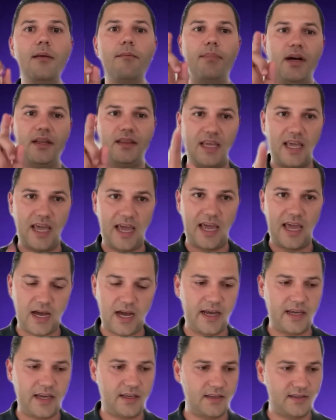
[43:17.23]
but the
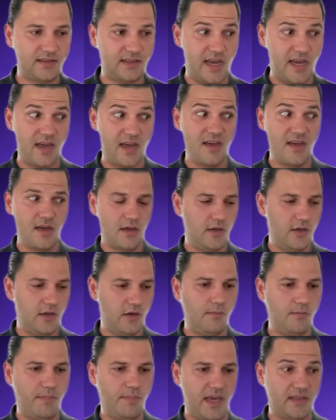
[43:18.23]
ai could say you
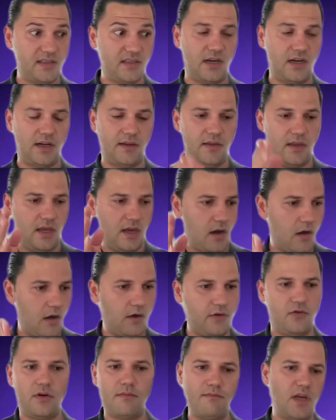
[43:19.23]
know based on the
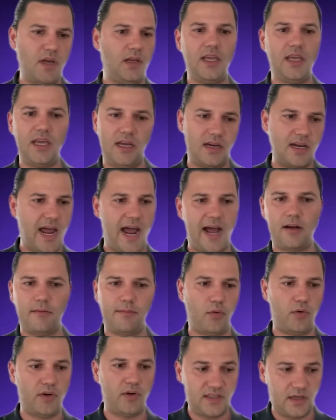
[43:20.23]
100 million data
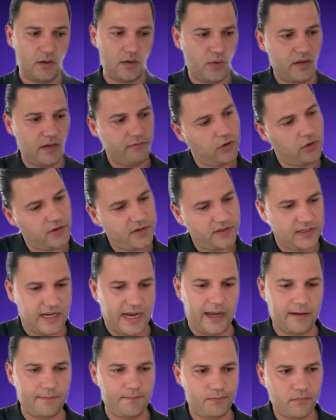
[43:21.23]
points that we've looked
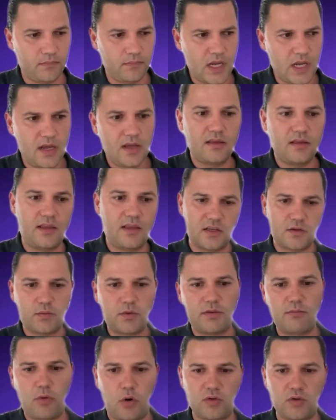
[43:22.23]
at this
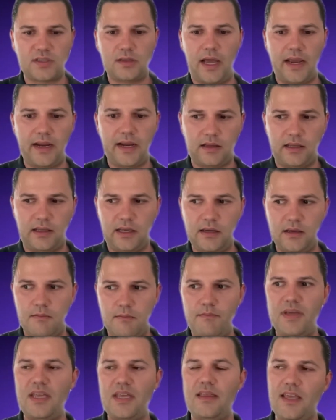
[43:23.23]
would most likely
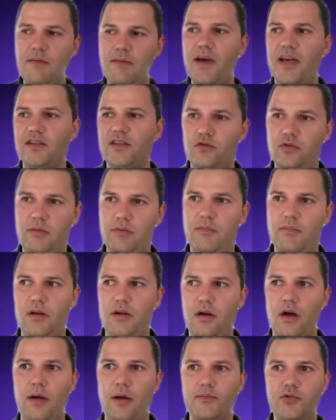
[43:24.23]
be the best treatment
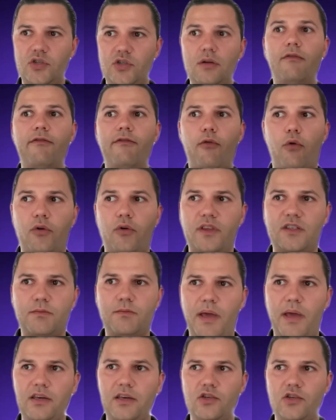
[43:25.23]
option for this
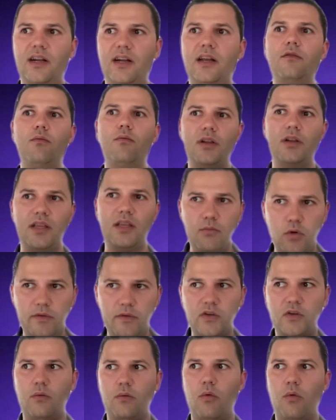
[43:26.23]
patient and really
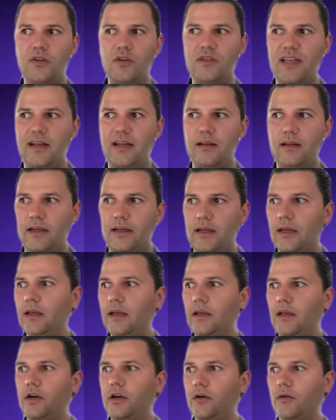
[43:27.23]
moving towards that like
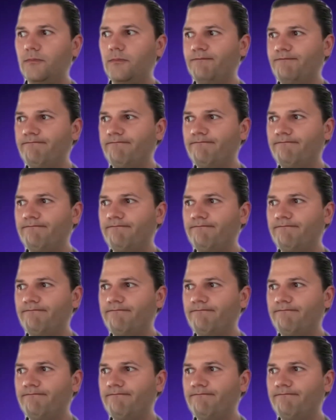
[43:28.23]
you know